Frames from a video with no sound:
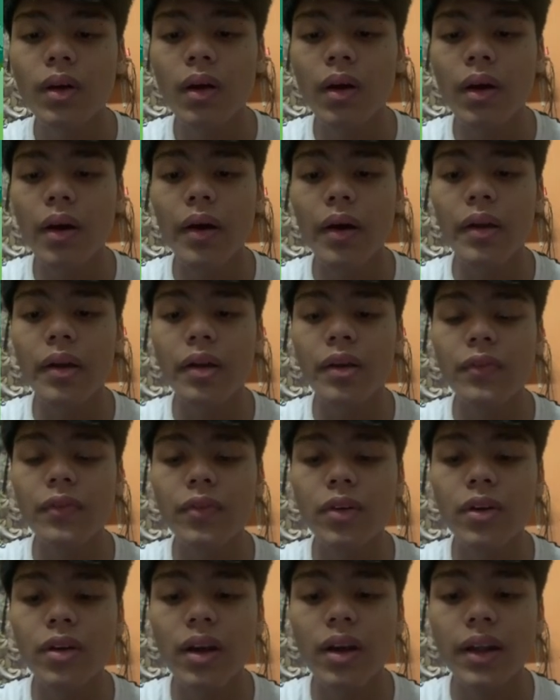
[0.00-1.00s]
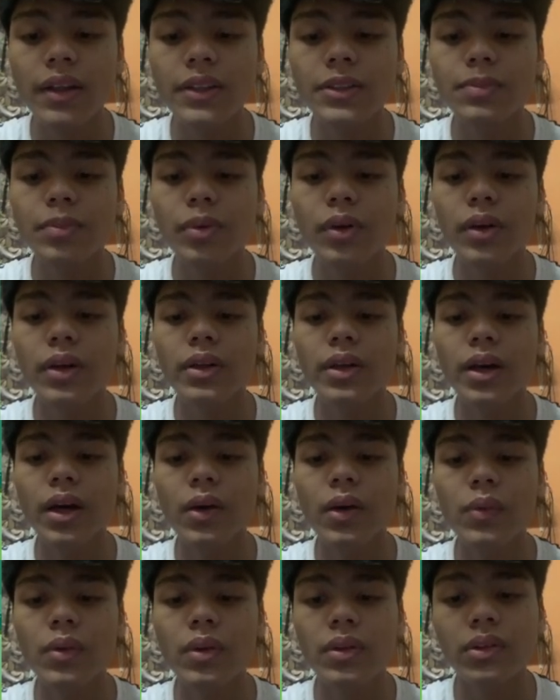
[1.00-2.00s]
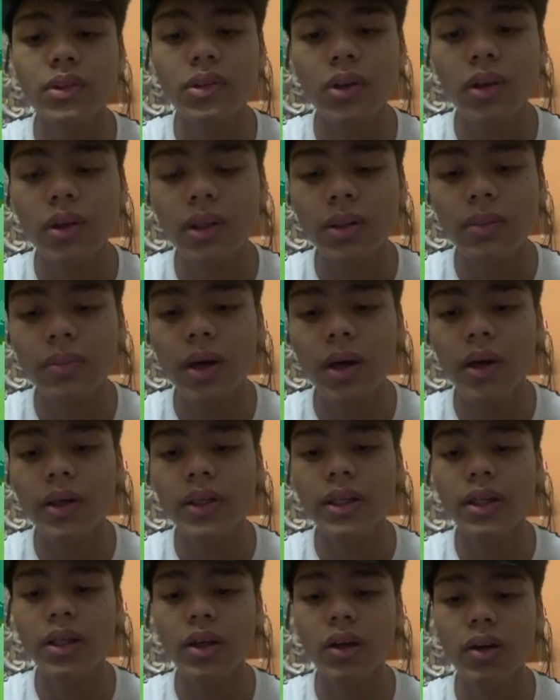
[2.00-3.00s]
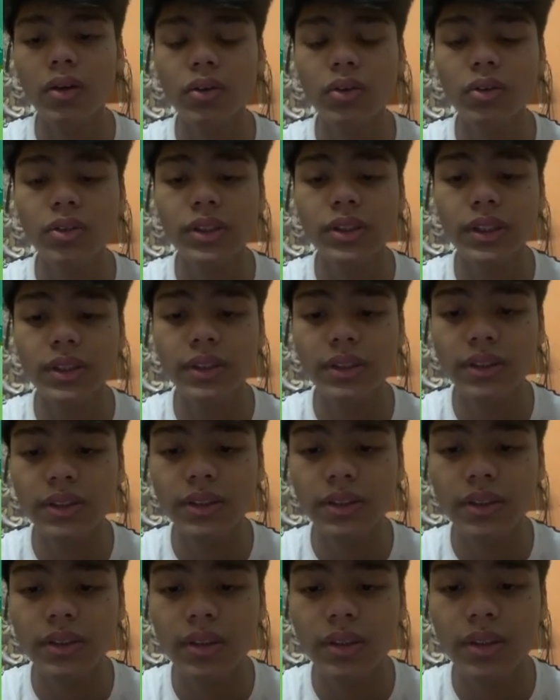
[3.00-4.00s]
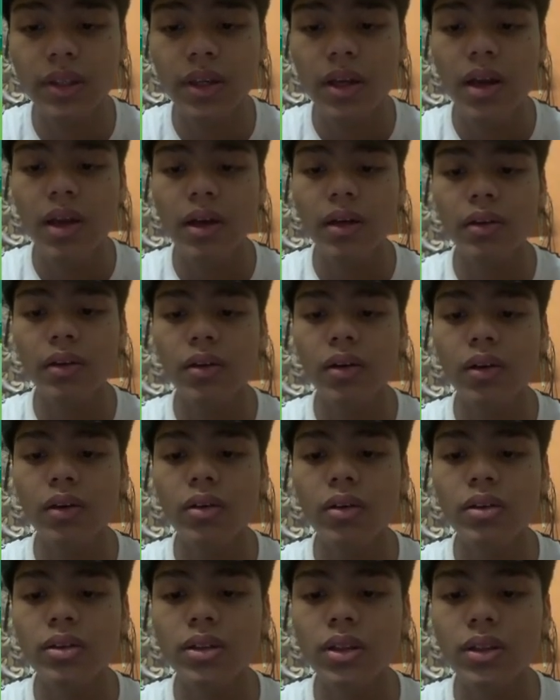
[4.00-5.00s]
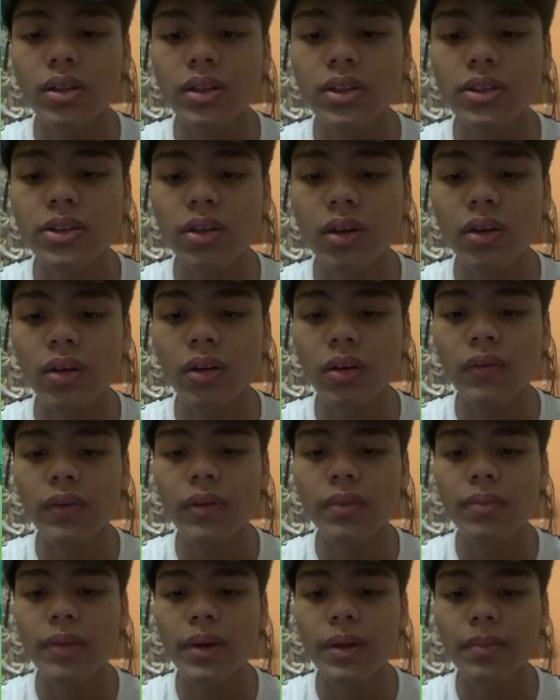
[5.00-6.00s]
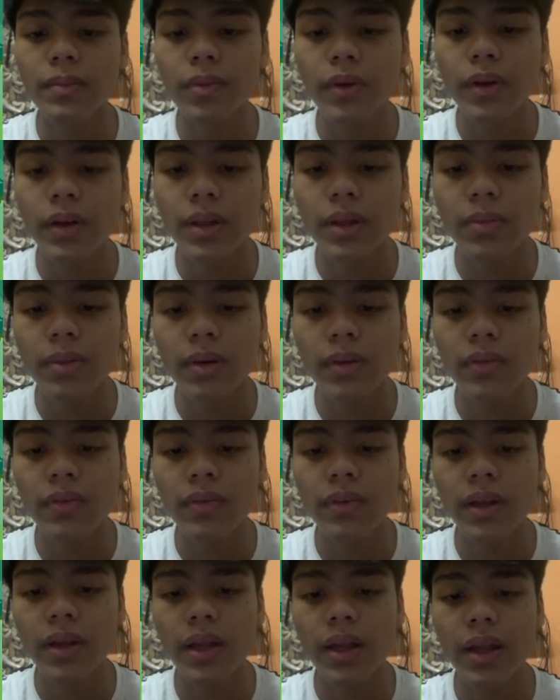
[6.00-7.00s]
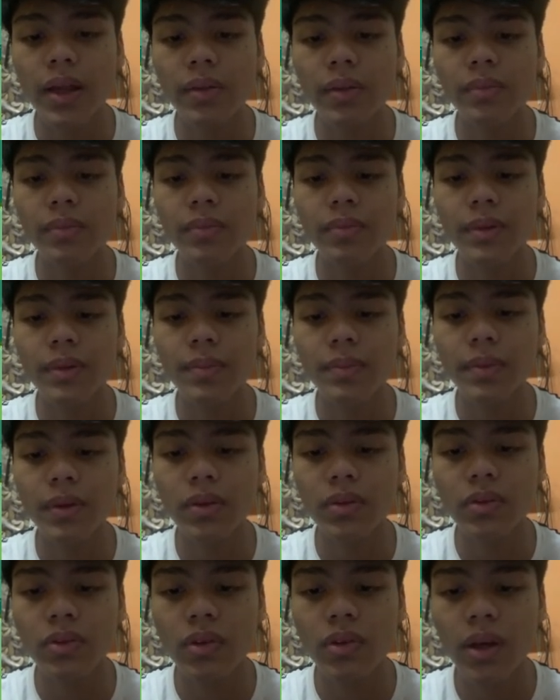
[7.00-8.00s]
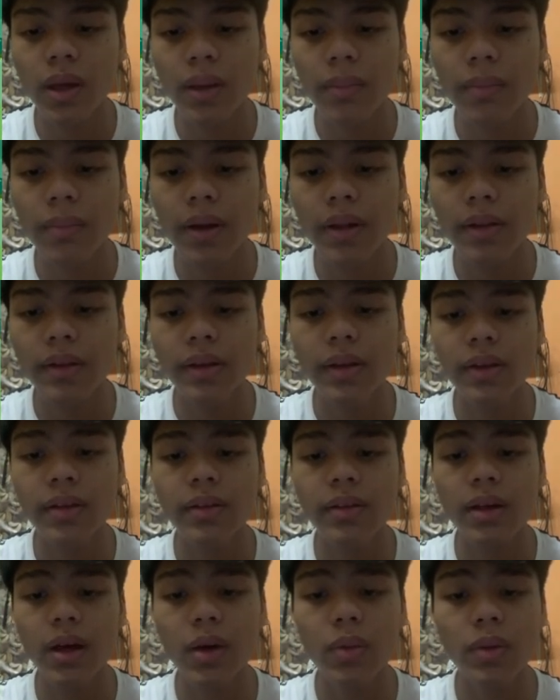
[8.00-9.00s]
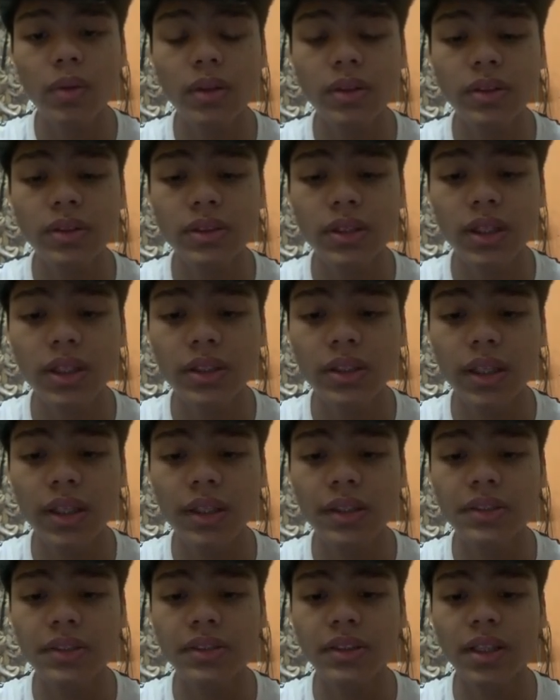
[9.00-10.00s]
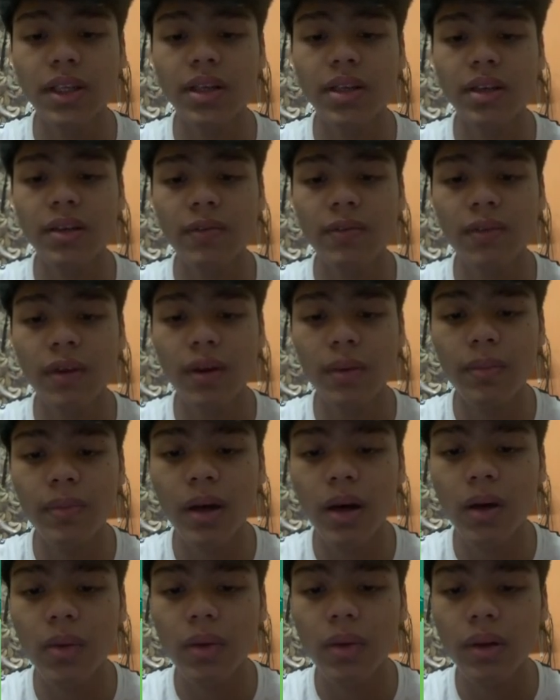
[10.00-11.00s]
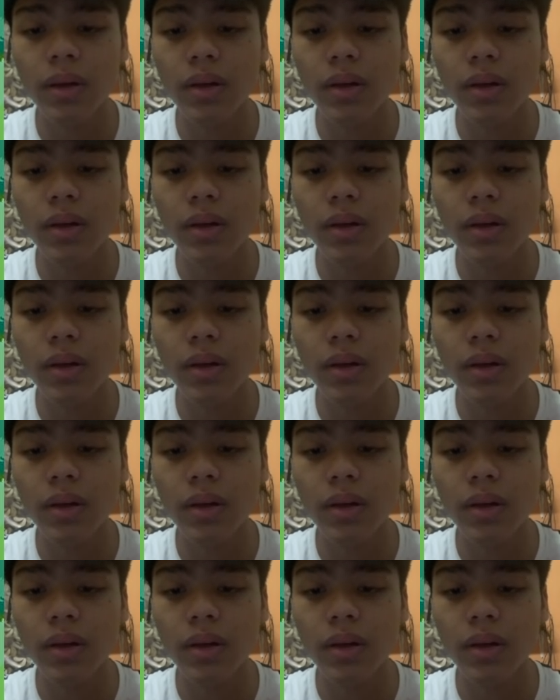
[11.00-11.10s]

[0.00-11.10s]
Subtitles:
And for the next point, I will talk about the conclusions. The conclusion is all of the main point above can help people to get better in their work, such as can develop their work.